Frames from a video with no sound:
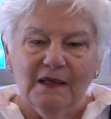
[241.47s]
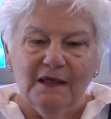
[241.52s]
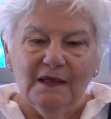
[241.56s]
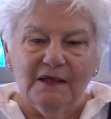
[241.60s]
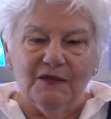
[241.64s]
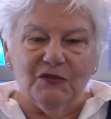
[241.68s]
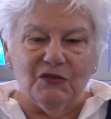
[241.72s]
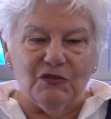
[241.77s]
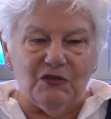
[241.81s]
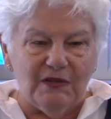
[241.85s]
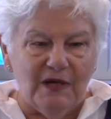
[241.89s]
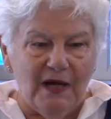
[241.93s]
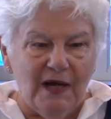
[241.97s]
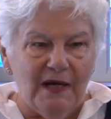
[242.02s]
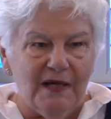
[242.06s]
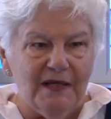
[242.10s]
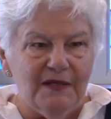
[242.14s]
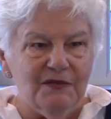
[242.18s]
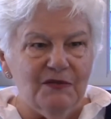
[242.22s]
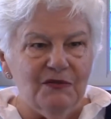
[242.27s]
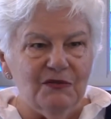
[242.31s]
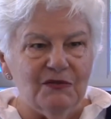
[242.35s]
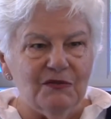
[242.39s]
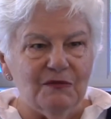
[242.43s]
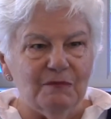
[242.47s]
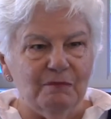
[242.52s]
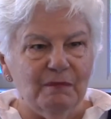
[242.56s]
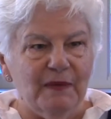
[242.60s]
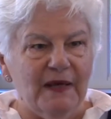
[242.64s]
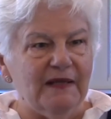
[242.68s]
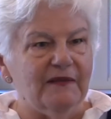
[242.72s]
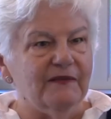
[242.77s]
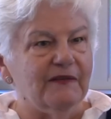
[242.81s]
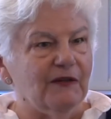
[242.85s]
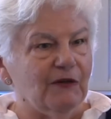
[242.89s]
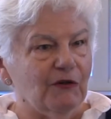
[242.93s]
Steins
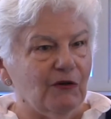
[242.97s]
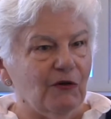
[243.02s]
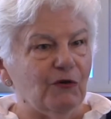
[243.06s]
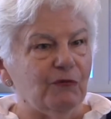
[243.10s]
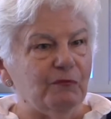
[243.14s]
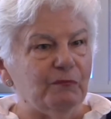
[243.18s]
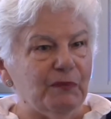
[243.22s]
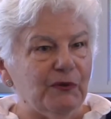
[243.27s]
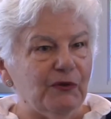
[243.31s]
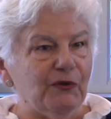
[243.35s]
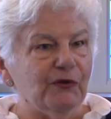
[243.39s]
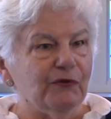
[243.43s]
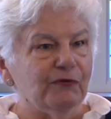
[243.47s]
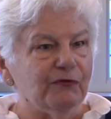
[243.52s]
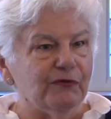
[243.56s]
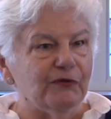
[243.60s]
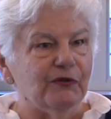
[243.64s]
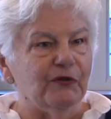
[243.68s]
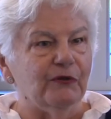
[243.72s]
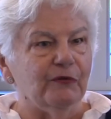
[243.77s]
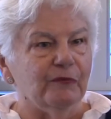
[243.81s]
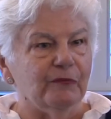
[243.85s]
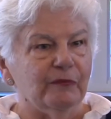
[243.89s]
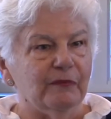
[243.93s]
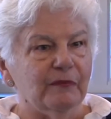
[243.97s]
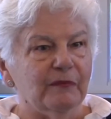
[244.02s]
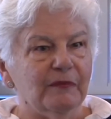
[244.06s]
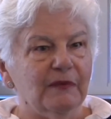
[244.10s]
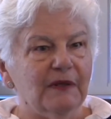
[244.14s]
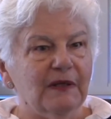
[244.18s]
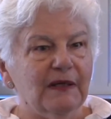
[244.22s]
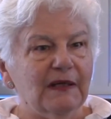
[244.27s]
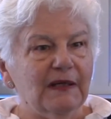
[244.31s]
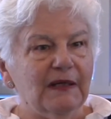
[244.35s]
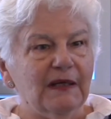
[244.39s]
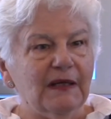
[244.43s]
made their own perfume,
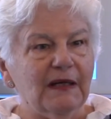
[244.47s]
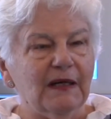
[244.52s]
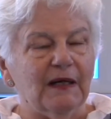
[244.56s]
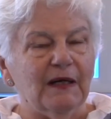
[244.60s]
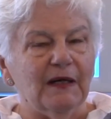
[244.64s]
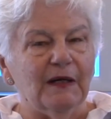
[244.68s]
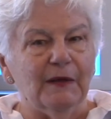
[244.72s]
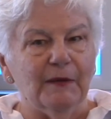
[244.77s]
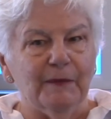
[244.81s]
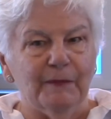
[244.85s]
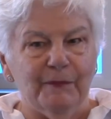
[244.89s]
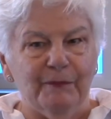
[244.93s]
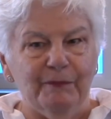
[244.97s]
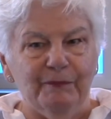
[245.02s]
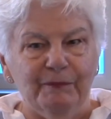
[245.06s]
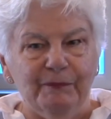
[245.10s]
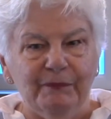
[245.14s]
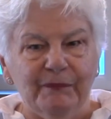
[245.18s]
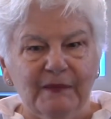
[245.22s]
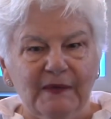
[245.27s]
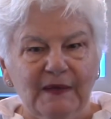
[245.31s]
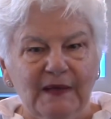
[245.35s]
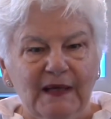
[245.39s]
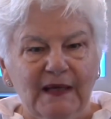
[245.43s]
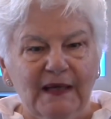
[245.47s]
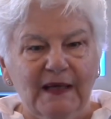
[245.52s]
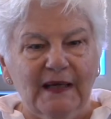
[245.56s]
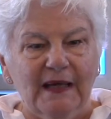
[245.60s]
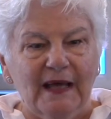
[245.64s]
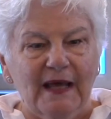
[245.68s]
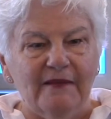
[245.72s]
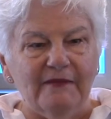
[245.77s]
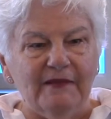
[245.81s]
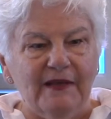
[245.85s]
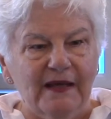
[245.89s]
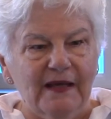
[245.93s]
and
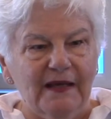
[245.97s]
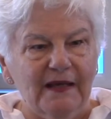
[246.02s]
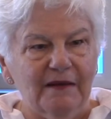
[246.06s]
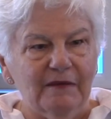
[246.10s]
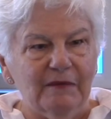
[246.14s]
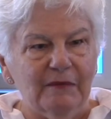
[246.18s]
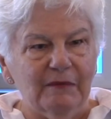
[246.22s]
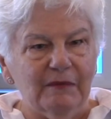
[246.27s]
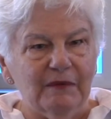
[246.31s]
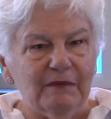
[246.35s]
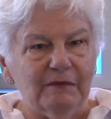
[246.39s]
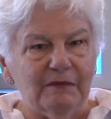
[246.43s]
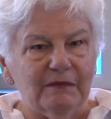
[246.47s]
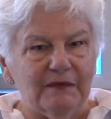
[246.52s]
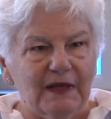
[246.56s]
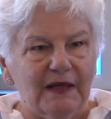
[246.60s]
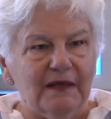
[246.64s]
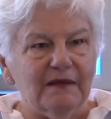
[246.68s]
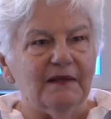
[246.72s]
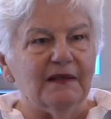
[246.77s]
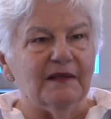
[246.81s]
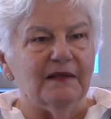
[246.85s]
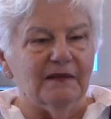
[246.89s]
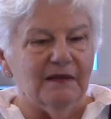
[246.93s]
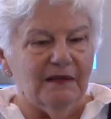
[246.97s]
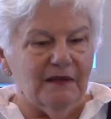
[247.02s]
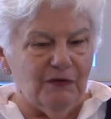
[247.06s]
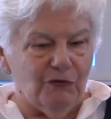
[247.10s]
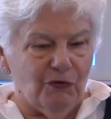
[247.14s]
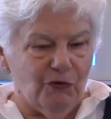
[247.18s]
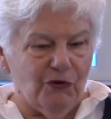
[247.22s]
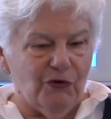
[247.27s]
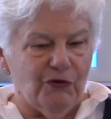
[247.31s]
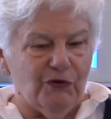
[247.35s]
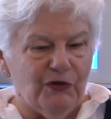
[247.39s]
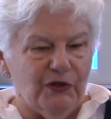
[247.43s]
in
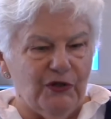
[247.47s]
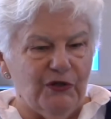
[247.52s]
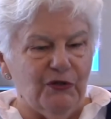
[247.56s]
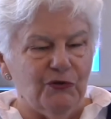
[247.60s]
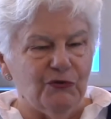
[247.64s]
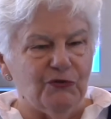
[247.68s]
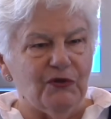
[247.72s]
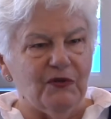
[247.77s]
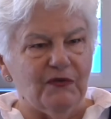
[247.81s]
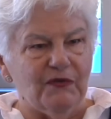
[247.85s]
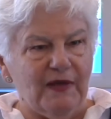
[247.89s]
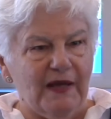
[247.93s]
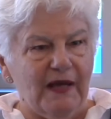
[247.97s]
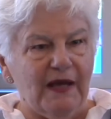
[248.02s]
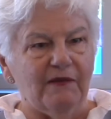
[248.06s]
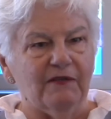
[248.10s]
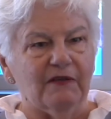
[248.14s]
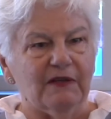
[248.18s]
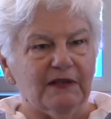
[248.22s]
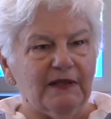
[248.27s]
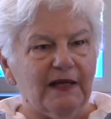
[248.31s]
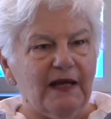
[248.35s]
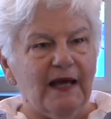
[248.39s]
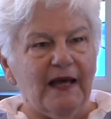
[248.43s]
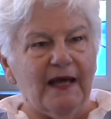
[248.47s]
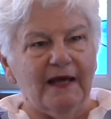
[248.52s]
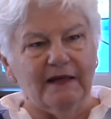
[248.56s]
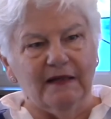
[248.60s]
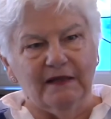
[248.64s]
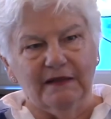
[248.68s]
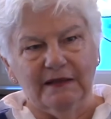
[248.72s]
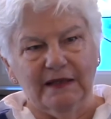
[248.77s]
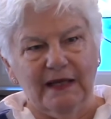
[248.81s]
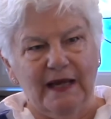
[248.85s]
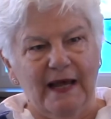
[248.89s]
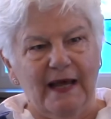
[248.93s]
order to use it, they had a
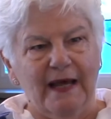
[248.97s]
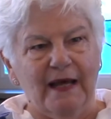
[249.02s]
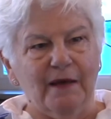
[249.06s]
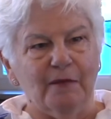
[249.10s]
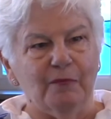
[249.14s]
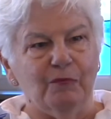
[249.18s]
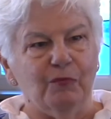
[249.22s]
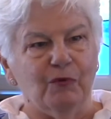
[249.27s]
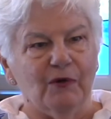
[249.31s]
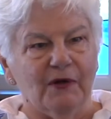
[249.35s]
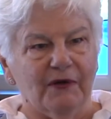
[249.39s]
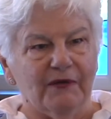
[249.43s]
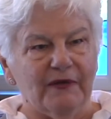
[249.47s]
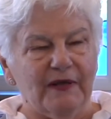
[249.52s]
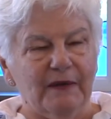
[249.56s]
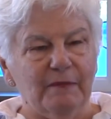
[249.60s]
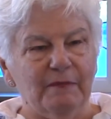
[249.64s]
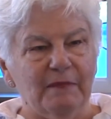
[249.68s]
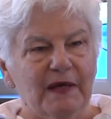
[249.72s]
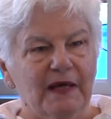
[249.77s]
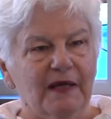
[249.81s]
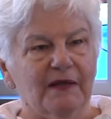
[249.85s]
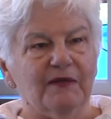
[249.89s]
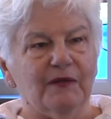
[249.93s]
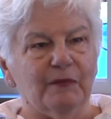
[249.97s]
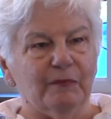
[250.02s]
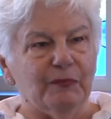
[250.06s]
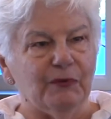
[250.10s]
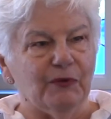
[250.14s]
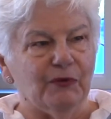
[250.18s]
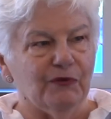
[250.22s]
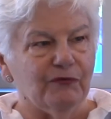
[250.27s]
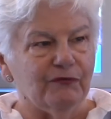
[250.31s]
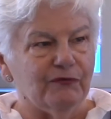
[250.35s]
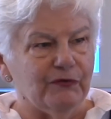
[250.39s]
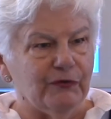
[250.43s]
lab where they made the
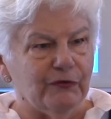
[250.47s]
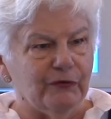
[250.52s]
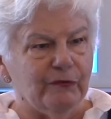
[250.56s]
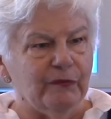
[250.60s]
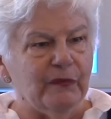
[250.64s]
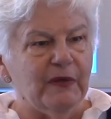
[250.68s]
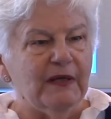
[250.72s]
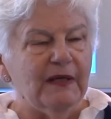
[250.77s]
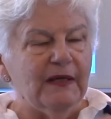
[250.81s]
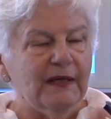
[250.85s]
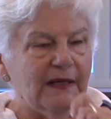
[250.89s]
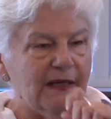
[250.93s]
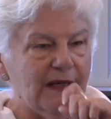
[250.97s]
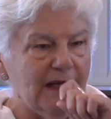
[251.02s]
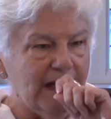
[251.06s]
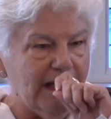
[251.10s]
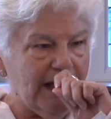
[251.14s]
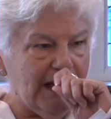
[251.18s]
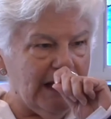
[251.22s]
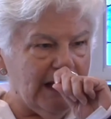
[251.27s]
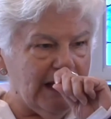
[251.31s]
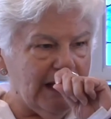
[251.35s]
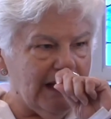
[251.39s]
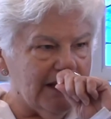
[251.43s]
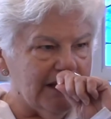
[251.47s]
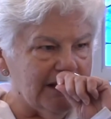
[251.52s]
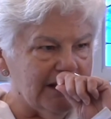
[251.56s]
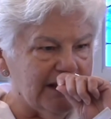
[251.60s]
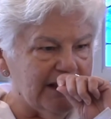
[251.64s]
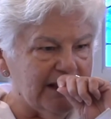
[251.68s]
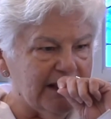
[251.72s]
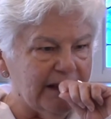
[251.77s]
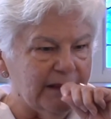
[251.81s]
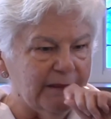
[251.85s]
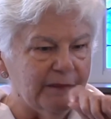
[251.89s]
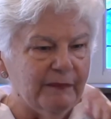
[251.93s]
perfume,
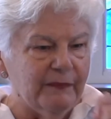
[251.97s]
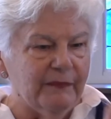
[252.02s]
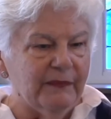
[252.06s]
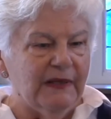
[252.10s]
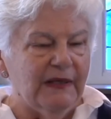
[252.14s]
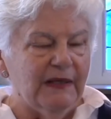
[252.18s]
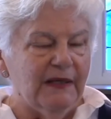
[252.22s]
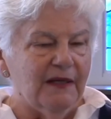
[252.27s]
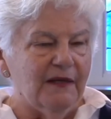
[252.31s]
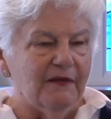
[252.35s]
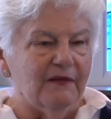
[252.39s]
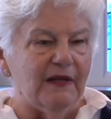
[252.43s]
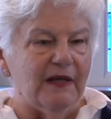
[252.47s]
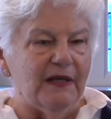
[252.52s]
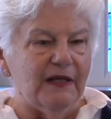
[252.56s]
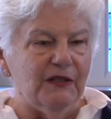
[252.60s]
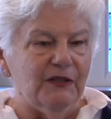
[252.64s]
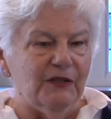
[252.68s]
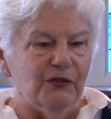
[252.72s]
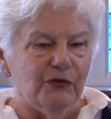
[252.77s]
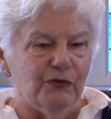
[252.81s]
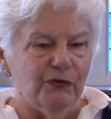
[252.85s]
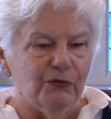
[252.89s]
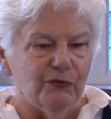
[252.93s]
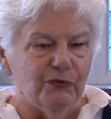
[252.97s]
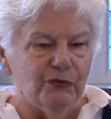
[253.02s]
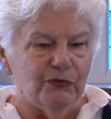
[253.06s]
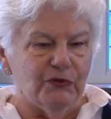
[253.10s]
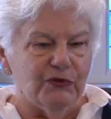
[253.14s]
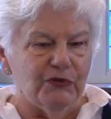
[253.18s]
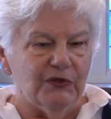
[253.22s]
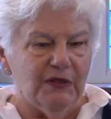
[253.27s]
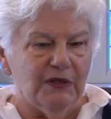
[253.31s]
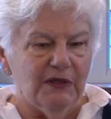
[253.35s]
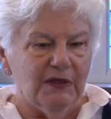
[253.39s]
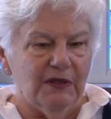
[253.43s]
and they used